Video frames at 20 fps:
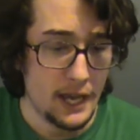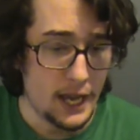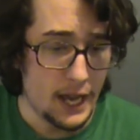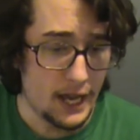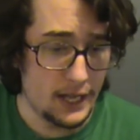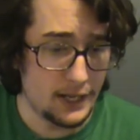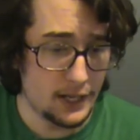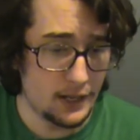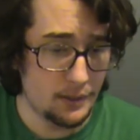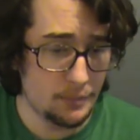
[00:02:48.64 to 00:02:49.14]

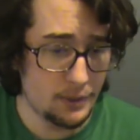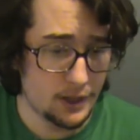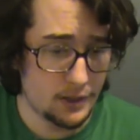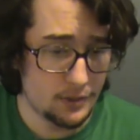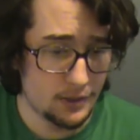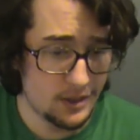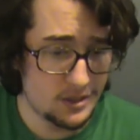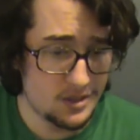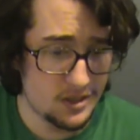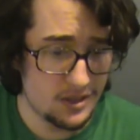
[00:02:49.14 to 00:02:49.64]
an enemy
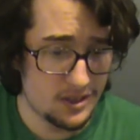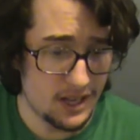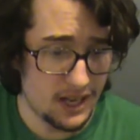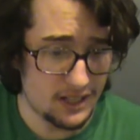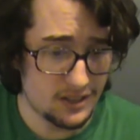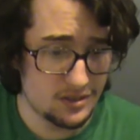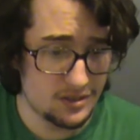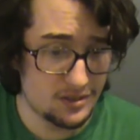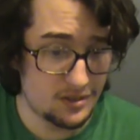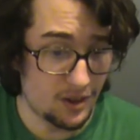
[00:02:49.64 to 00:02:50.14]
creature
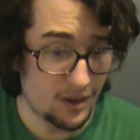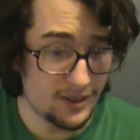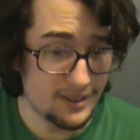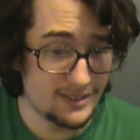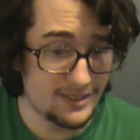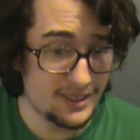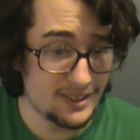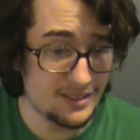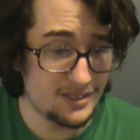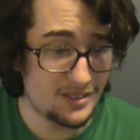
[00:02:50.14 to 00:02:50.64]
that
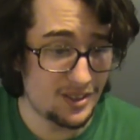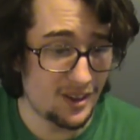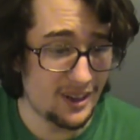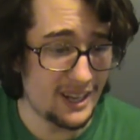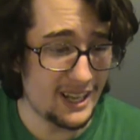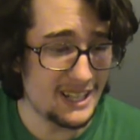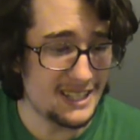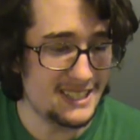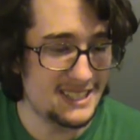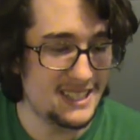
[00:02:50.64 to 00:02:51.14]
starts its turn
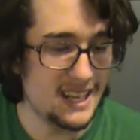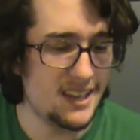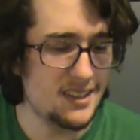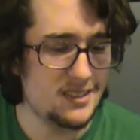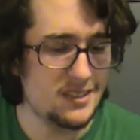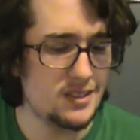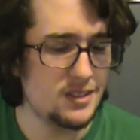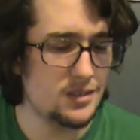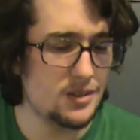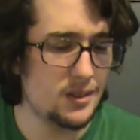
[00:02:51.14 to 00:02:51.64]

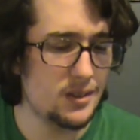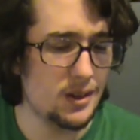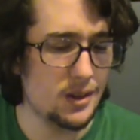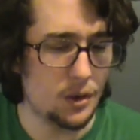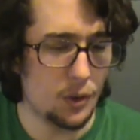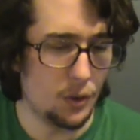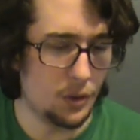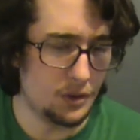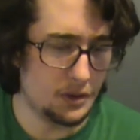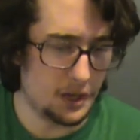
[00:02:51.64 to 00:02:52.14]
adjacent to the
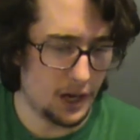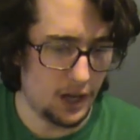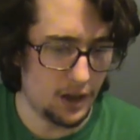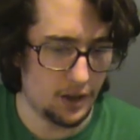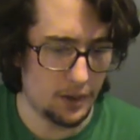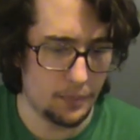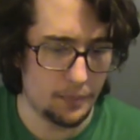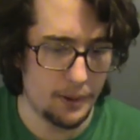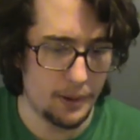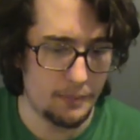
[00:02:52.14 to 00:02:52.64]
gold
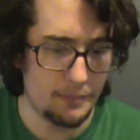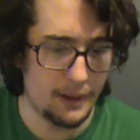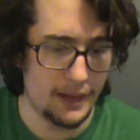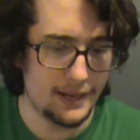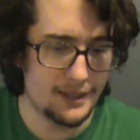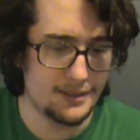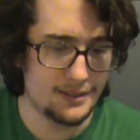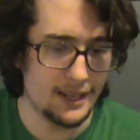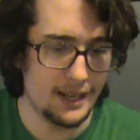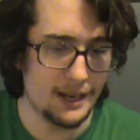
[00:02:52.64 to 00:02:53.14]
golem
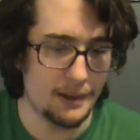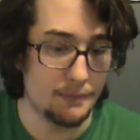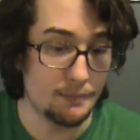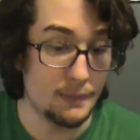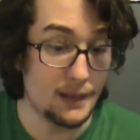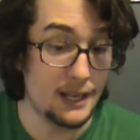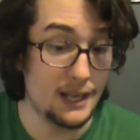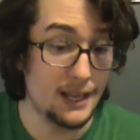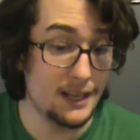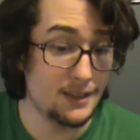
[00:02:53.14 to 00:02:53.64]
makes an
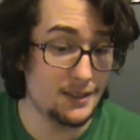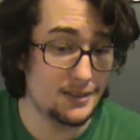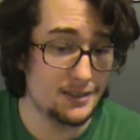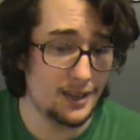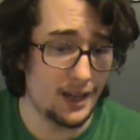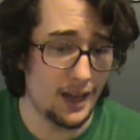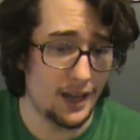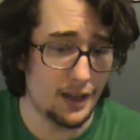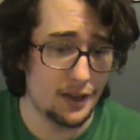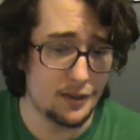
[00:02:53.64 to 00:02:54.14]
immediate
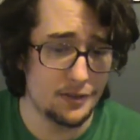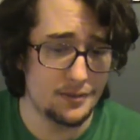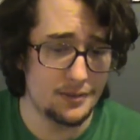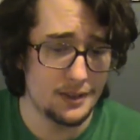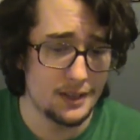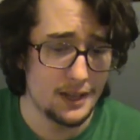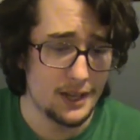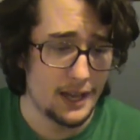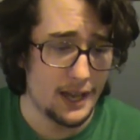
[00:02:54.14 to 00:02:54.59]
save,